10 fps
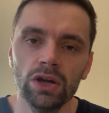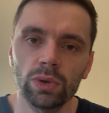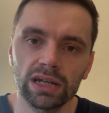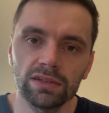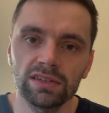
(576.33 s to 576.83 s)

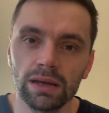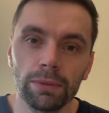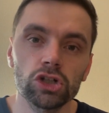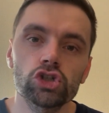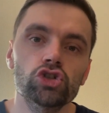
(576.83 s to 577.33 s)
we're going to see a
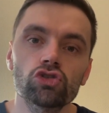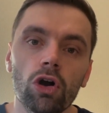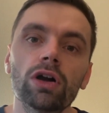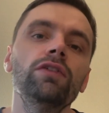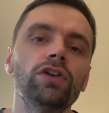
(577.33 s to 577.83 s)
much
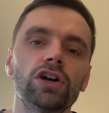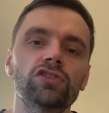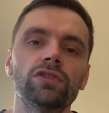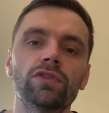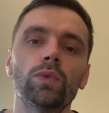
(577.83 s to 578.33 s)
stronger
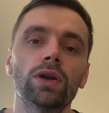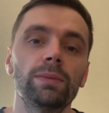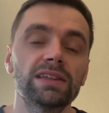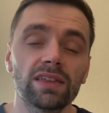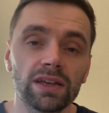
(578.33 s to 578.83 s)
version of the
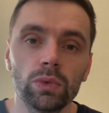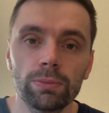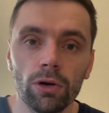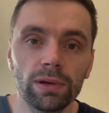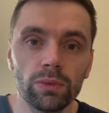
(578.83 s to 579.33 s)
Wallabies. I think we
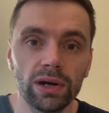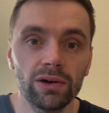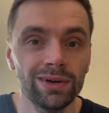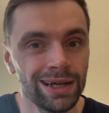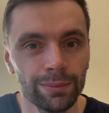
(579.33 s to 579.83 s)
probably will.